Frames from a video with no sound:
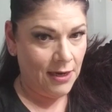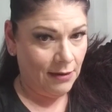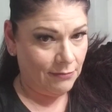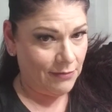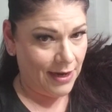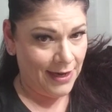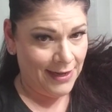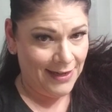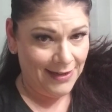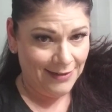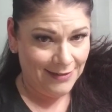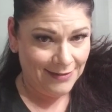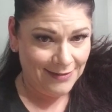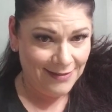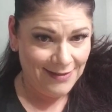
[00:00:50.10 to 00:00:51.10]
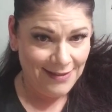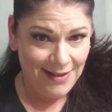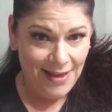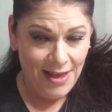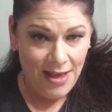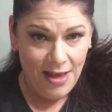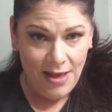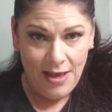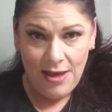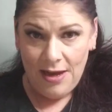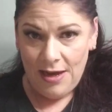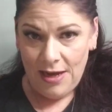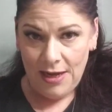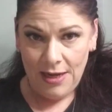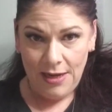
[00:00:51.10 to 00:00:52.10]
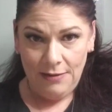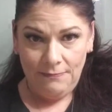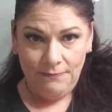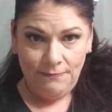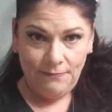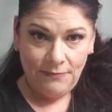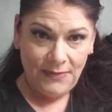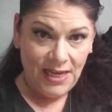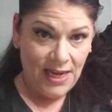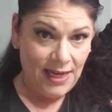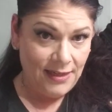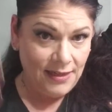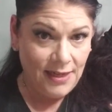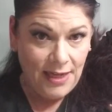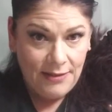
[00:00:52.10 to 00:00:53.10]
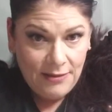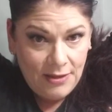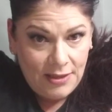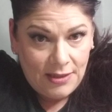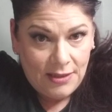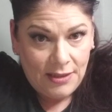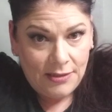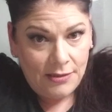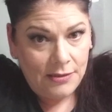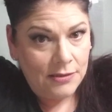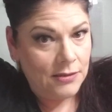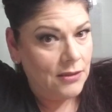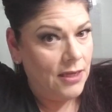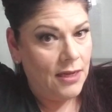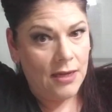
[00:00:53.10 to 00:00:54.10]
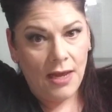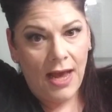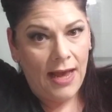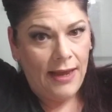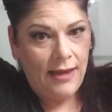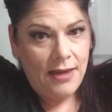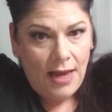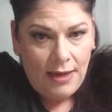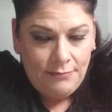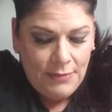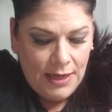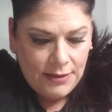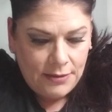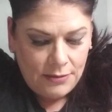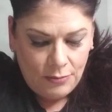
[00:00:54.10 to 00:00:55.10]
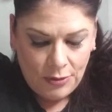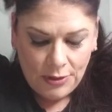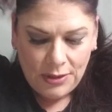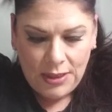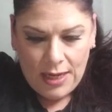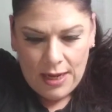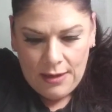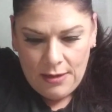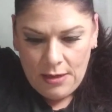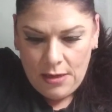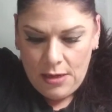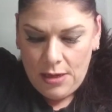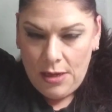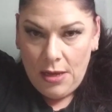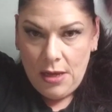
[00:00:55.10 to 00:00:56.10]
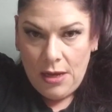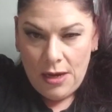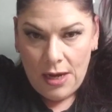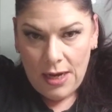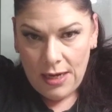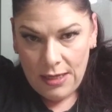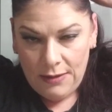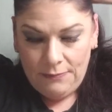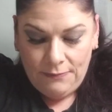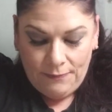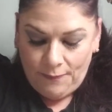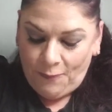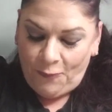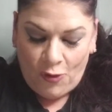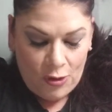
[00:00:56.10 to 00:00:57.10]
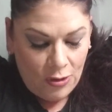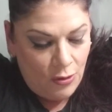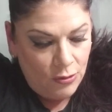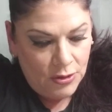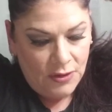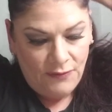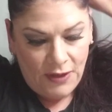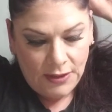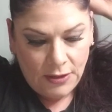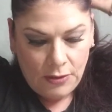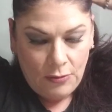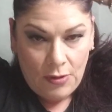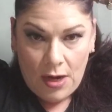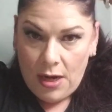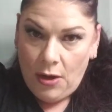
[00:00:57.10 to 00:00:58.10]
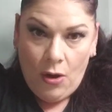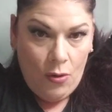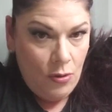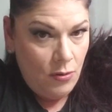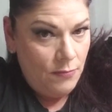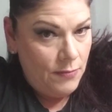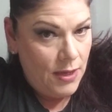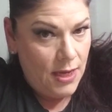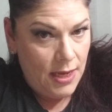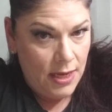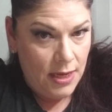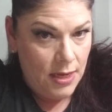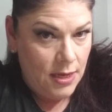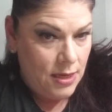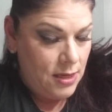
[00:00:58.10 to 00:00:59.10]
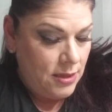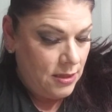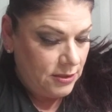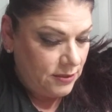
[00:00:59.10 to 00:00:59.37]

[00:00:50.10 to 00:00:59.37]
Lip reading: already. Look at this, like hot mess once again. For those of us who are at home and